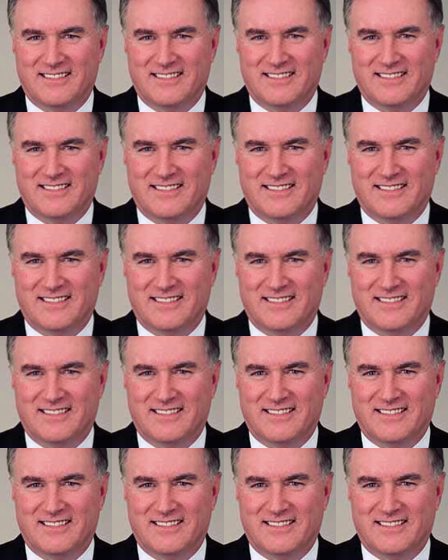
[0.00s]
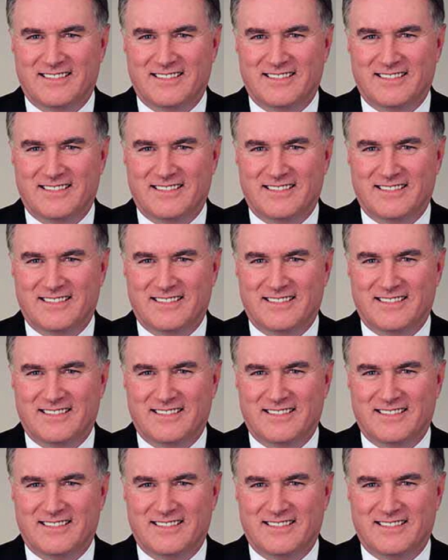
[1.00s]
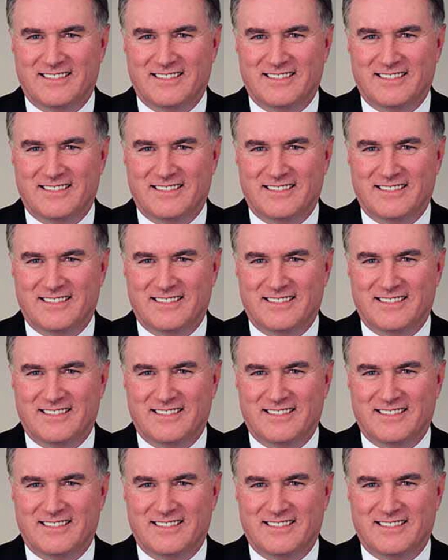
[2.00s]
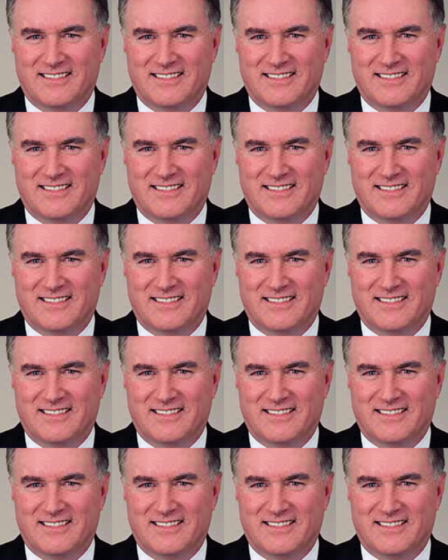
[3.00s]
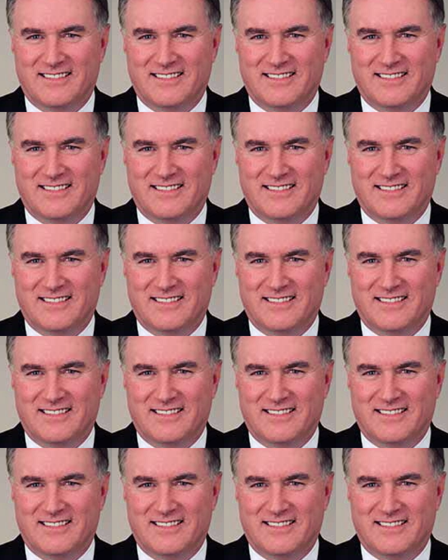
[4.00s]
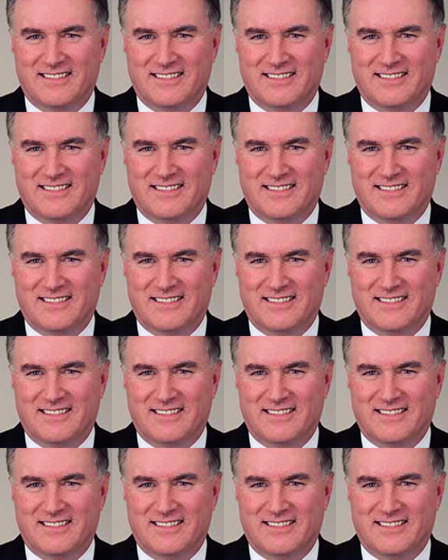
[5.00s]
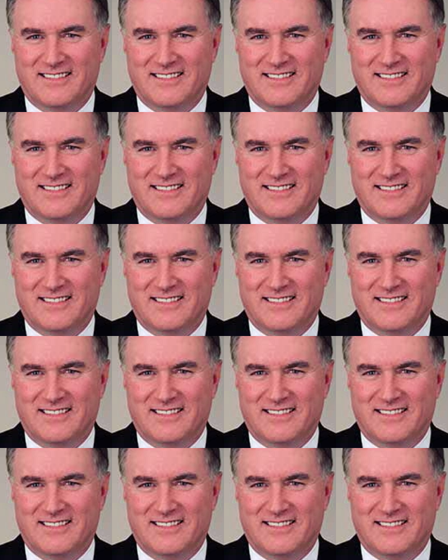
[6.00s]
The face doesn't move, so there is nothing to read.